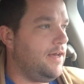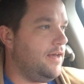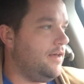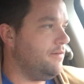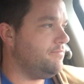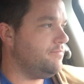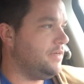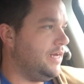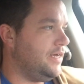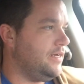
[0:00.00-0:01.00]

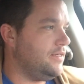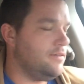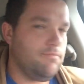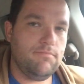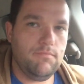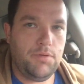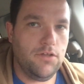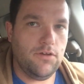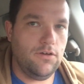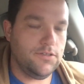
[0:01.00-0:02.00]
um, uh,
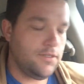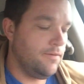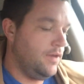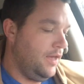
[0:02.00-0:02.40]
bolt holes.